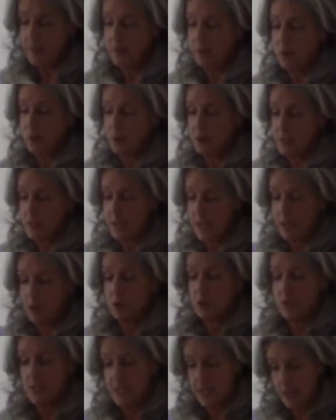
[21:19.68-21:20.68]
if your
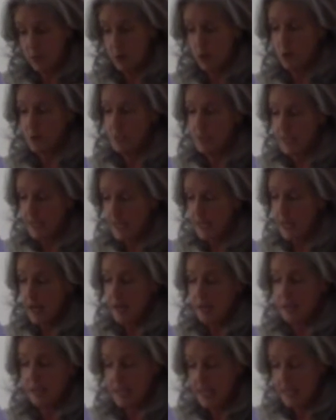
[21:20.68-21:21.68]
standards need
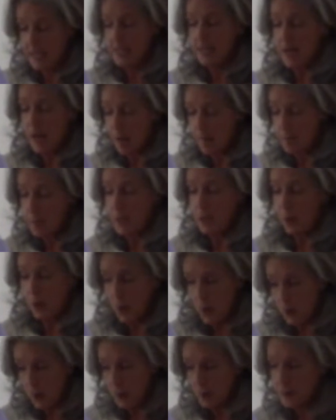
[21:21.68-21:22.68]
not be
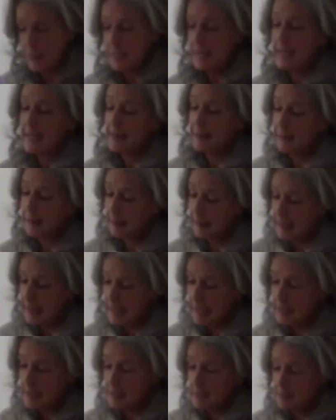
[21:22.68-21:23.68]
lowered in the
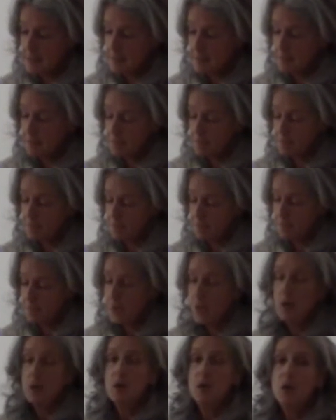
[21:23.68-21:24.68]
least.
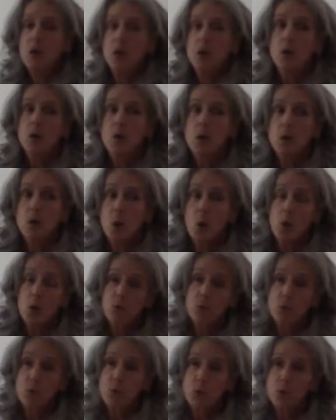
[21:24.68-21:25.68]

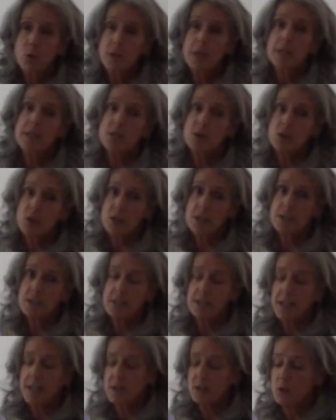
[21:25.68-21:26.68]
Cold food is just
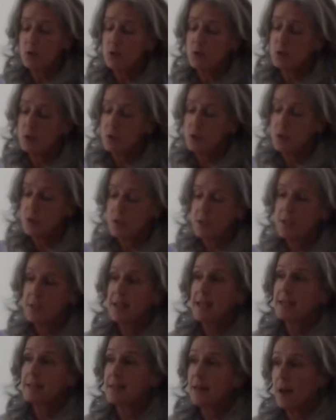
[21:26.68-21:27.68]
as nutritious
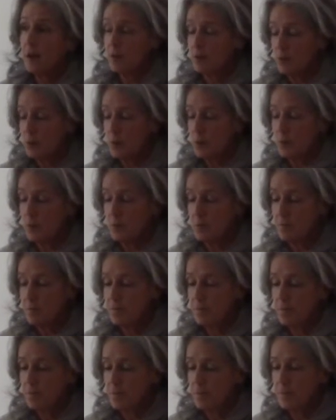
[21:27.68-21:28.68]
as hot
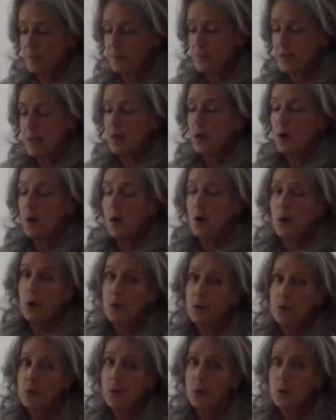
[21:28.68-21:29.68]
food.
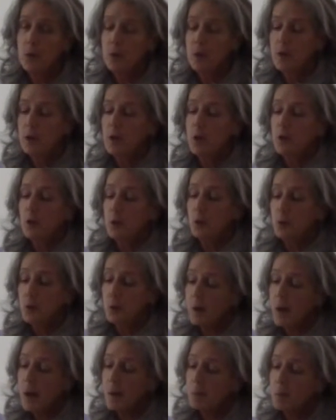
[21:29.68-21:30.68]
Also, do
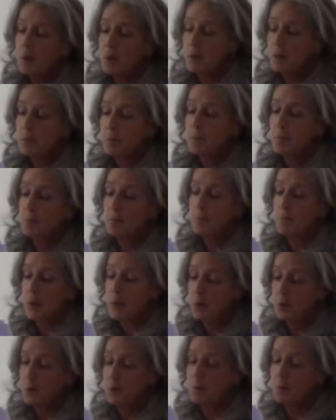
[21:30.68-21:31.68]
not put
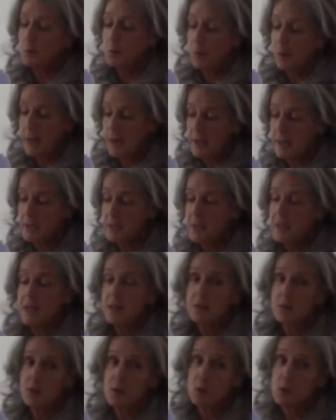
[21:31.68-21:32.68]
buttered bread
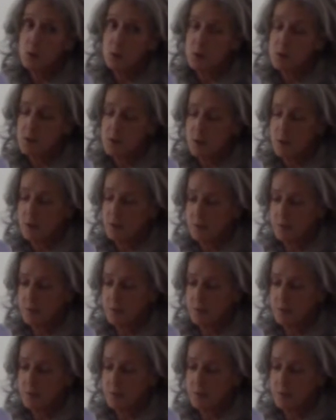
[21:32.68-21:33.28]
in the toaster.